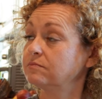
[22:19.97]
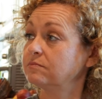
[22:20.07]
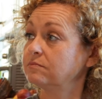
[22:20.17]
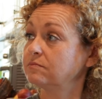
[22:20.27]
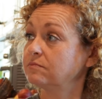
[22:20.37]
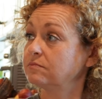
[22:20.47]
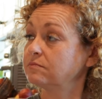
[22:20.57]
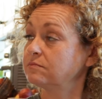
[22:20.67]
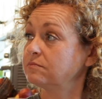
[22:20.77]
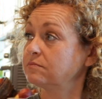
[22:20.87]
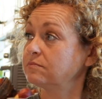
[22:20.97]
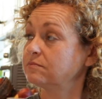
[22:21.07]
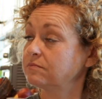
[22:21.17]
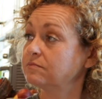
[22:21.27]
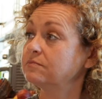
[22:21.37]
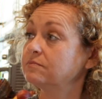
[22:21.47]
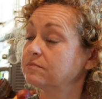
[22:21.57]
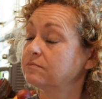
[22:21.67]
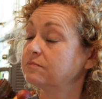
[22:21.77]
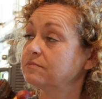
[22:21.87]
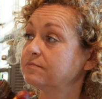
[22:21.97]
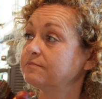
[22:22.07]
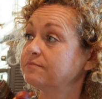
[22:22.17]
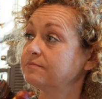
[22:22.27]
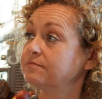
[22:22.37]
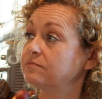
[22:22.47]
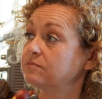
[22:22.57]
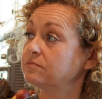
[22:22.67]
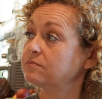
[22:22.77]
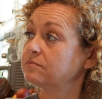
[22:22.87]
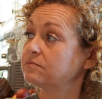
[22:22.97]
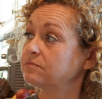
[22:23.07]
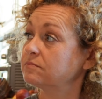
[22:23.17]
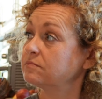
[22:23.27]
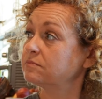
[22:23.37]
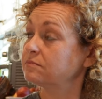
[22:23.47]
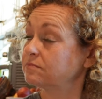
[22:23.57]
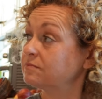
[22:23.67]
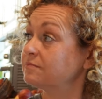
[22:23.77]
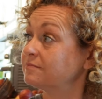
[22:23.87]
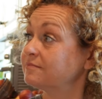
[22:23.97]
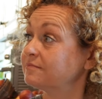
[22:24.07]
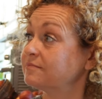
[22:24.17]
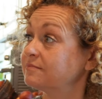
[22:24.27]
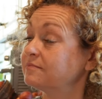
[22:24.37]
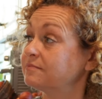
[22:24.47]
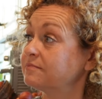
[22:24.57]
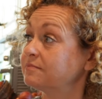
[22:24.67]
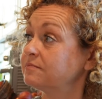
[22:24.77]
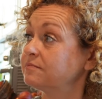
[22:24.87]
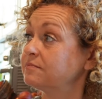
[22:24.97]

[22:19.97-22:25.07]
The person shown says nothing.